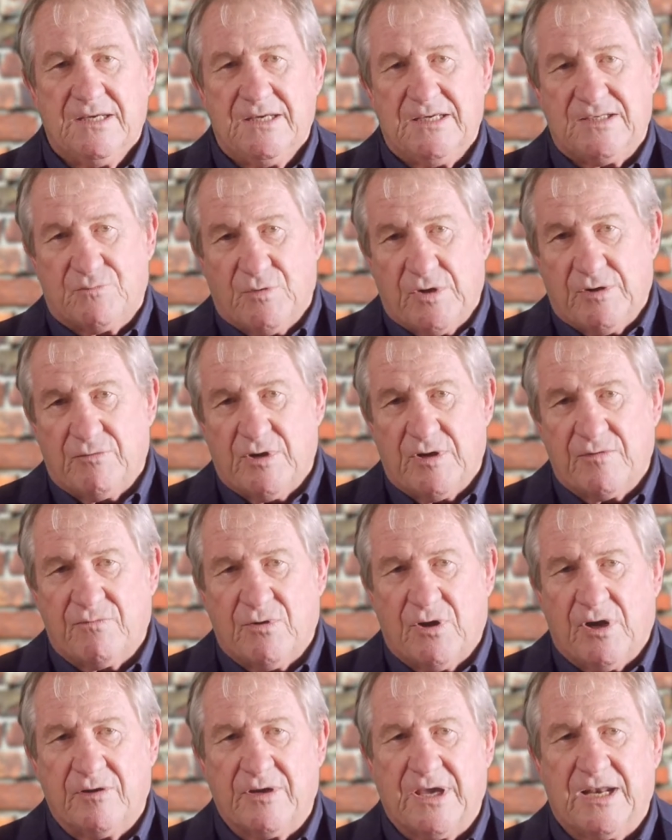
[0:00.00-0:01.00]
it's well
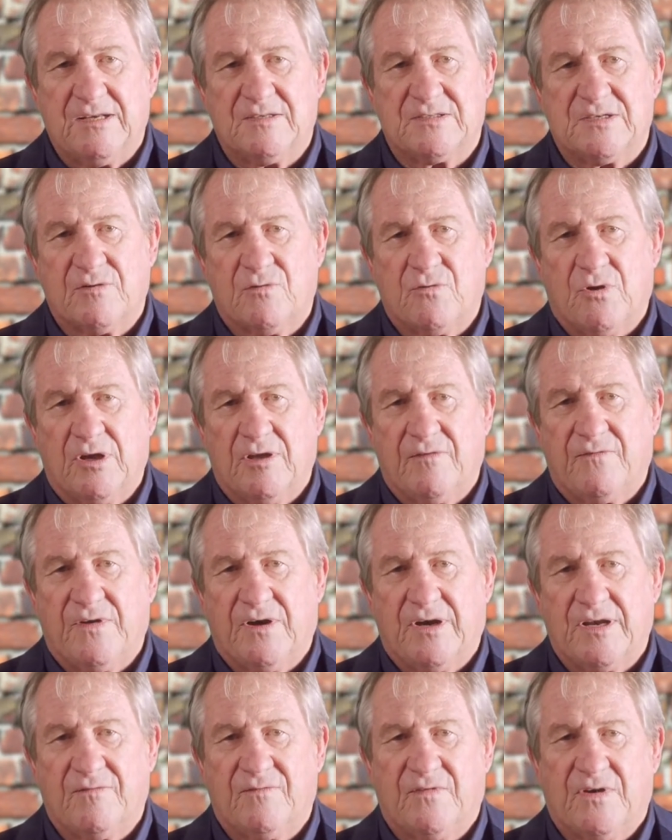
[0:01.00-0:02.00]
worthwhile getting some
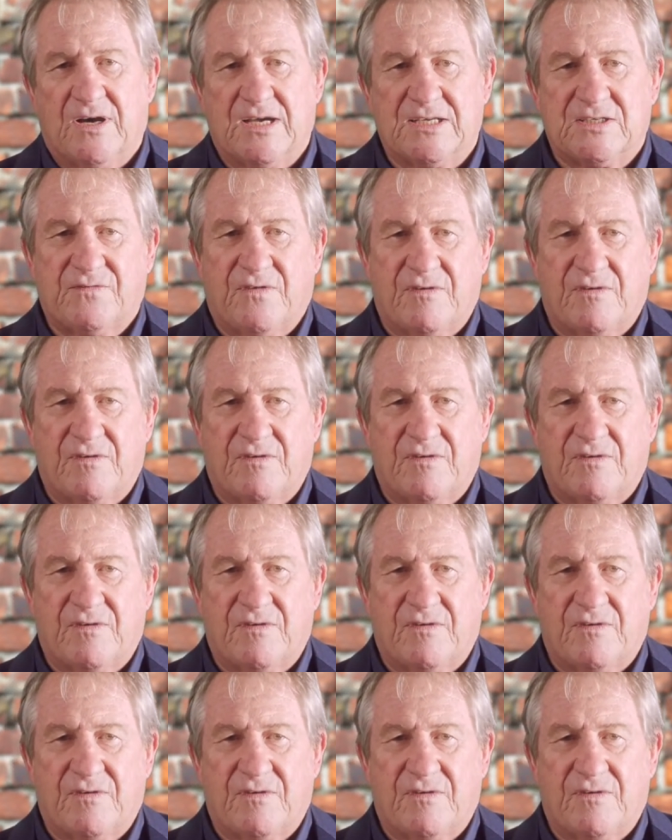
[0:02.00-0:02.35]
qualified advice